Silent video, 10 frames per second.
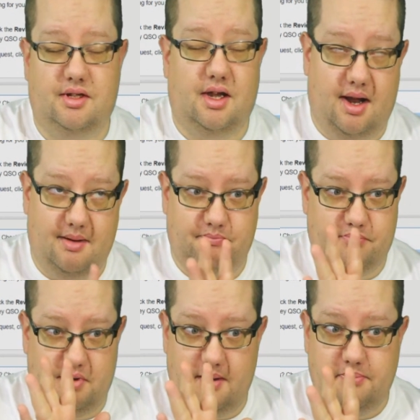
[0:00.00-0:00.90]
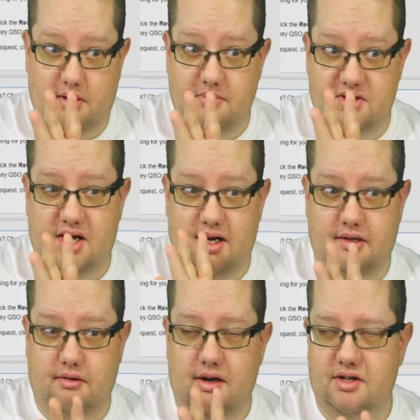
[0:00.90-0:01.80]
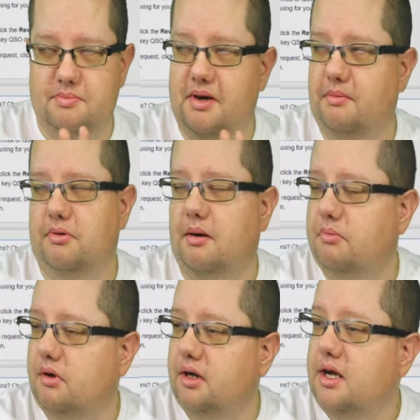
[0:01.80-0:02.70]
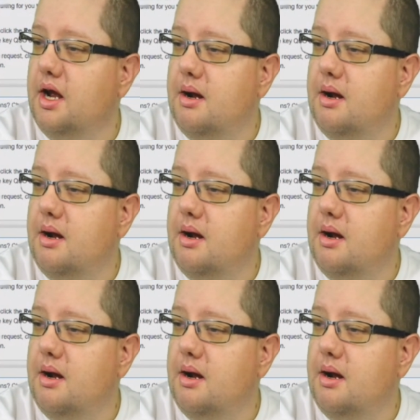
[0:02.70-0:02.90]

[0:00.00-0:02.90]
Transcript: I I promise I know how to spell properly.